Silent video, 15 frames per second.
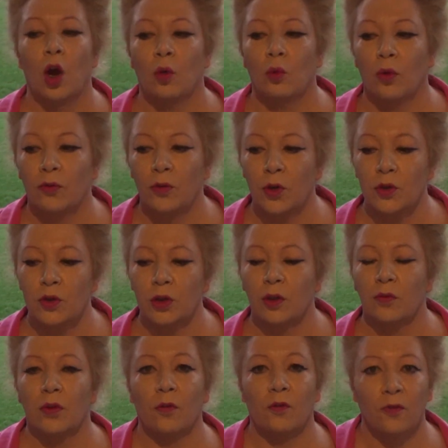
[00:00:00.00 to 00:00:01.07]
refusal
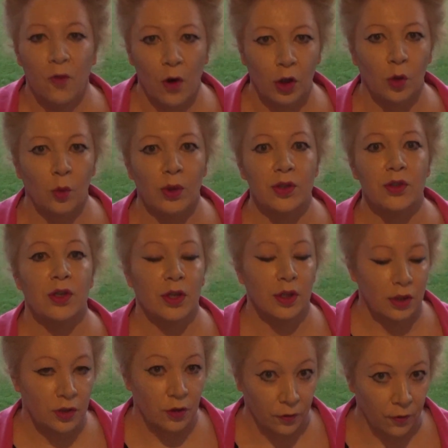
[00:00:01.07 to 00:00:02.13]
of the followers
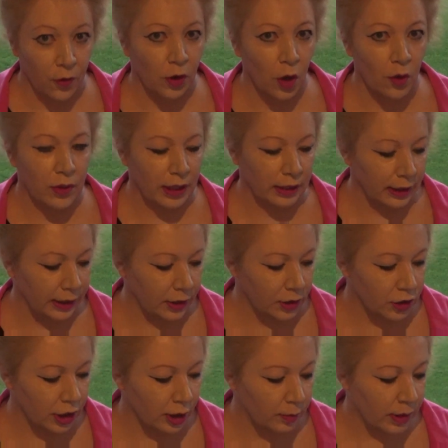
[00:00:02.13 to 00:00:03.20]
to follow their
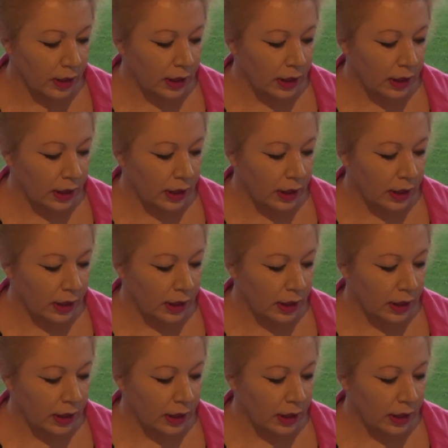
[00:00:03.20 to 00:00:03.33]
leadership.